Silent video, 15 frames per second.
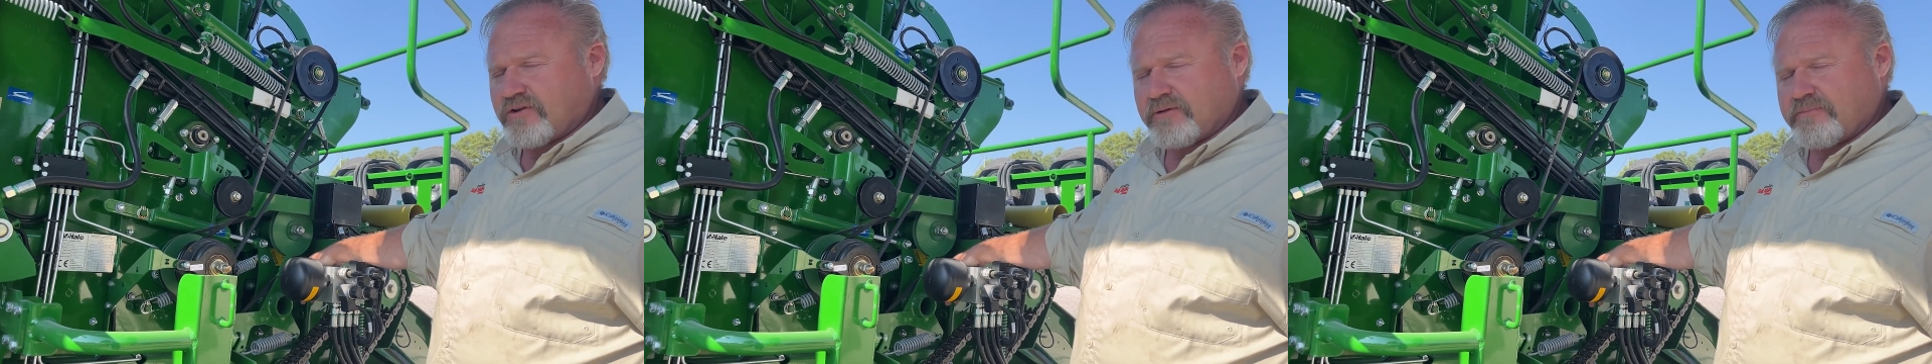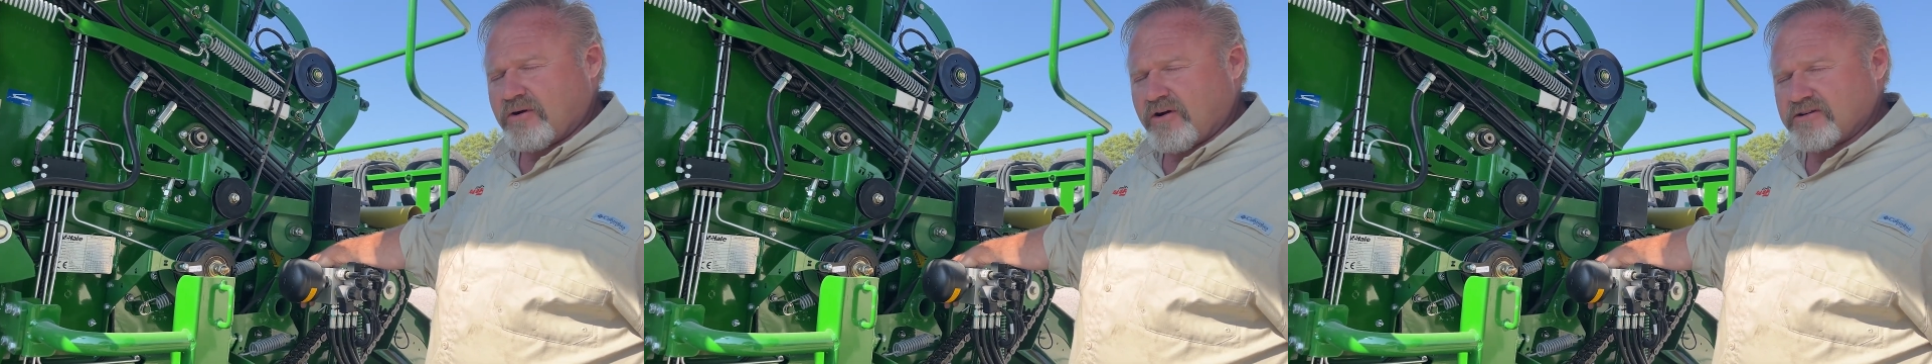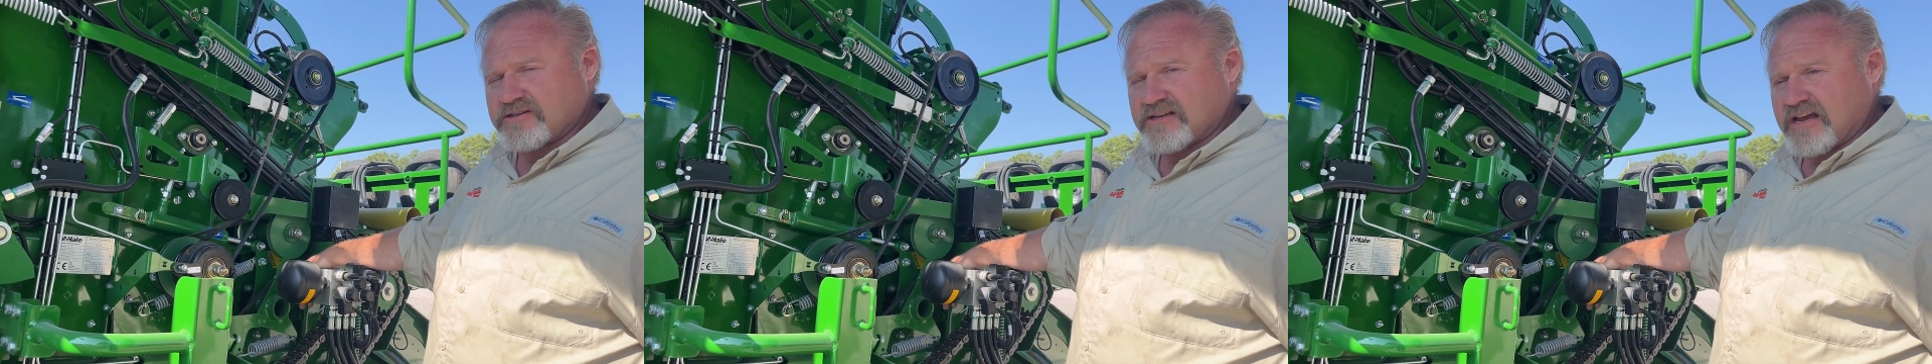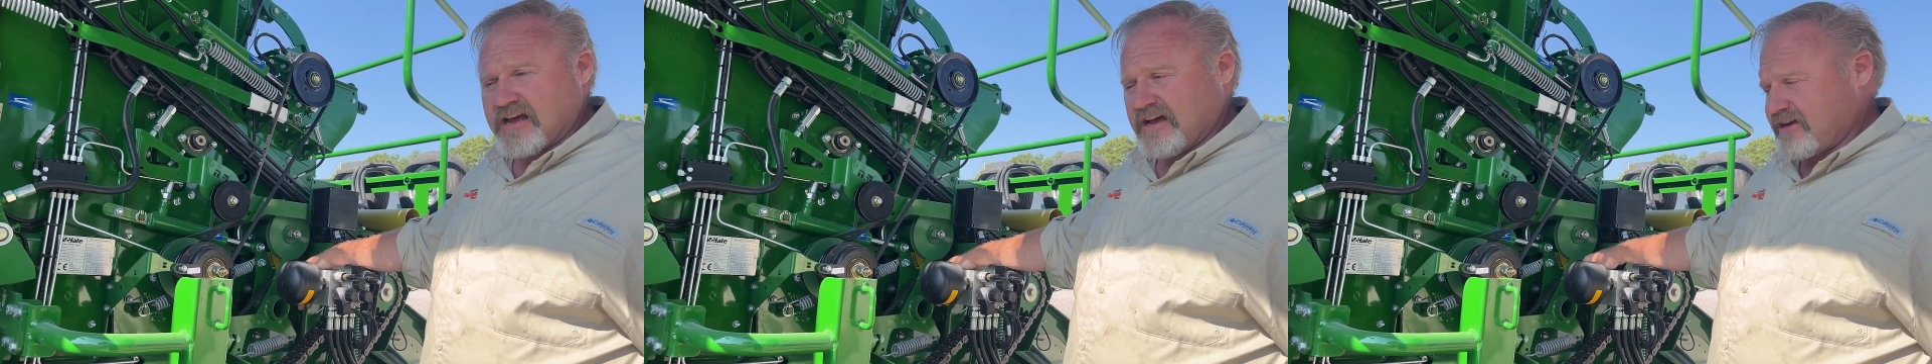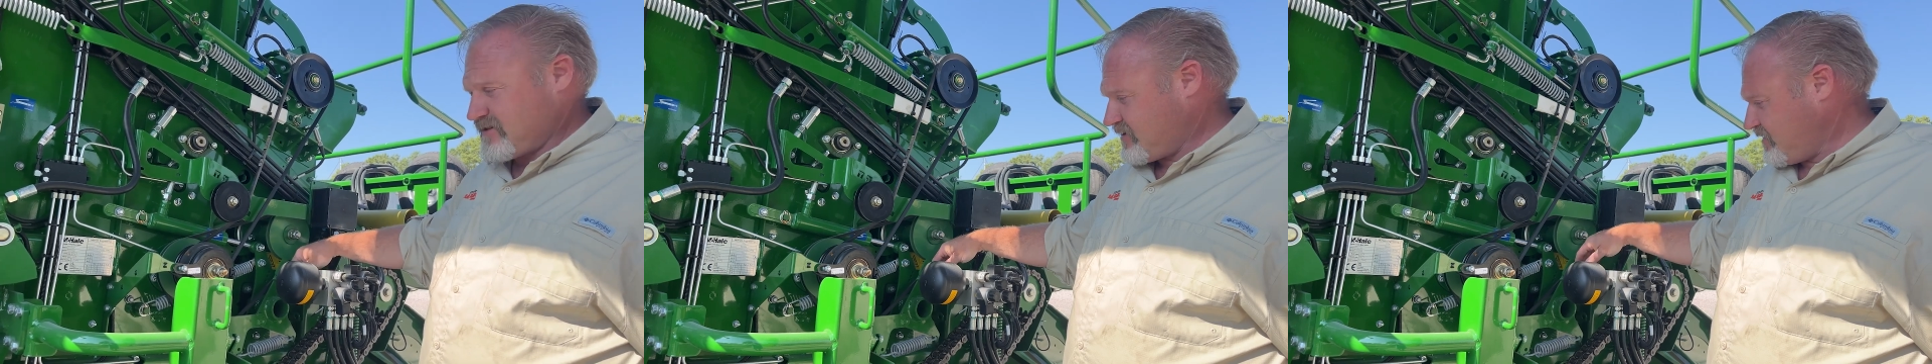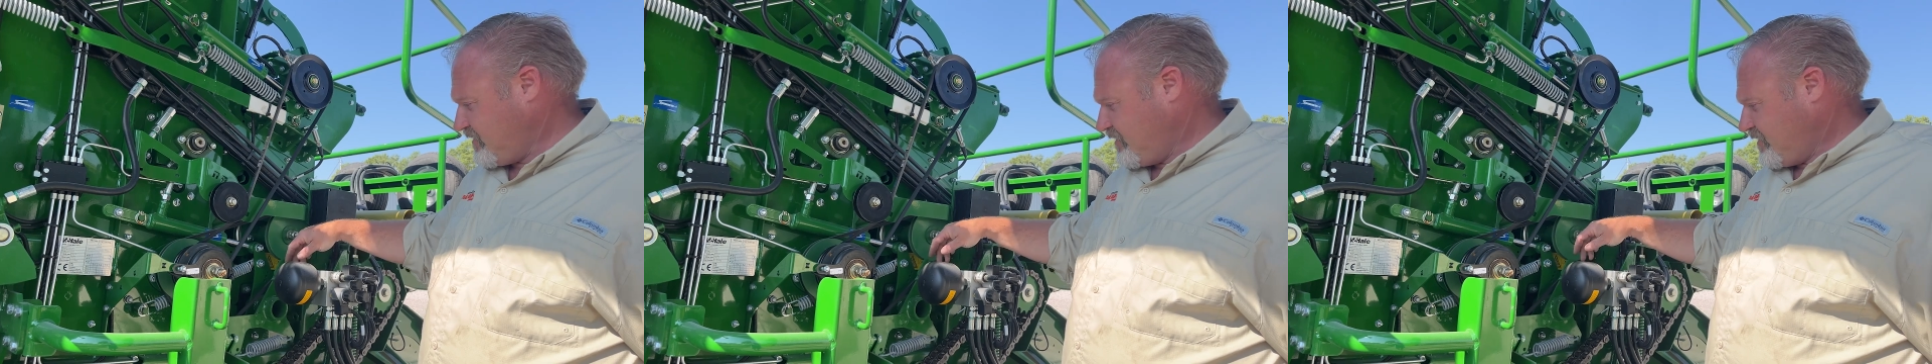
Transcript: the parts guys,